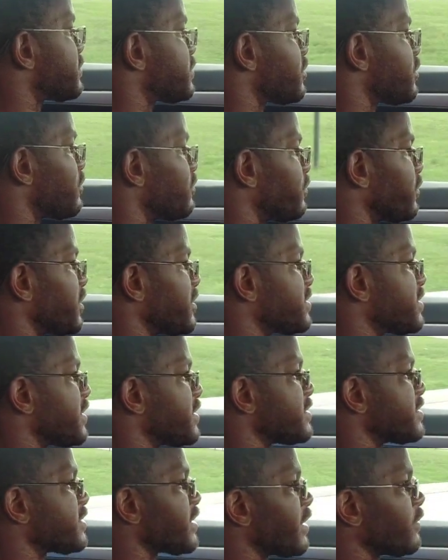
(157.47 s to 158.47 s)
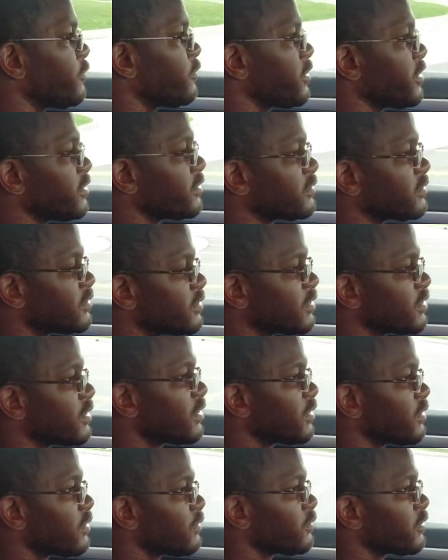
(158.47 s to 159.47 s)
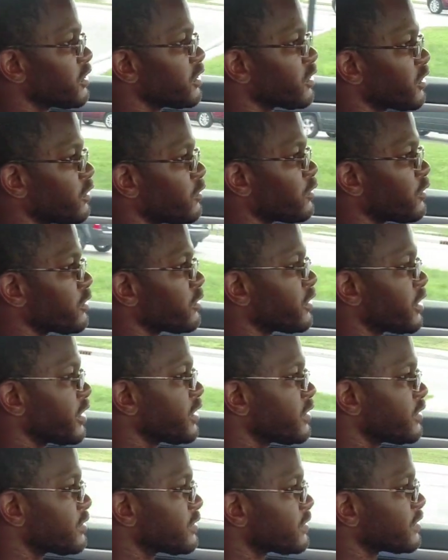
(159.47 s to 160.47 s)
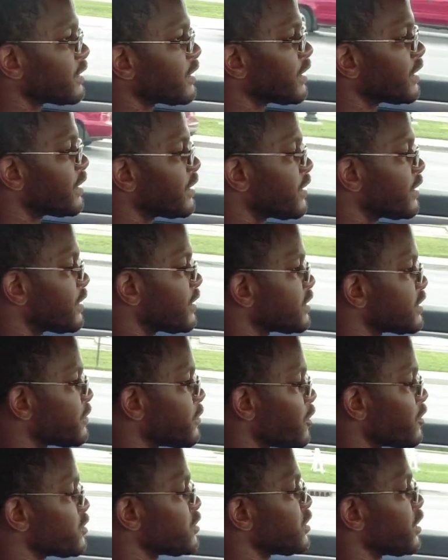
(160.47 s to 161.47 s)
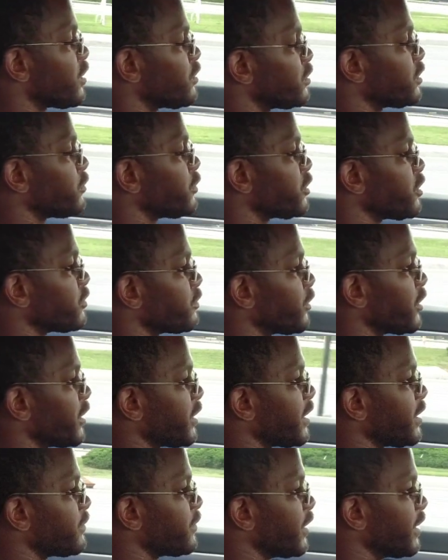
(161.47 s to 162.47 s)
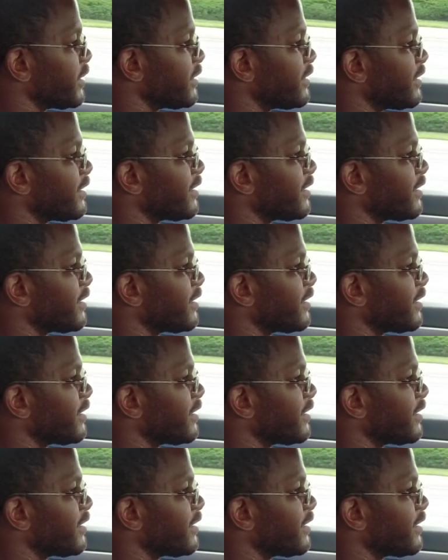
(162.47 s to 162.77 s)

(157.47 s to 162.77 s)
so it brakes the inside wheel when you're cornering. Supposedly only when you're braking, but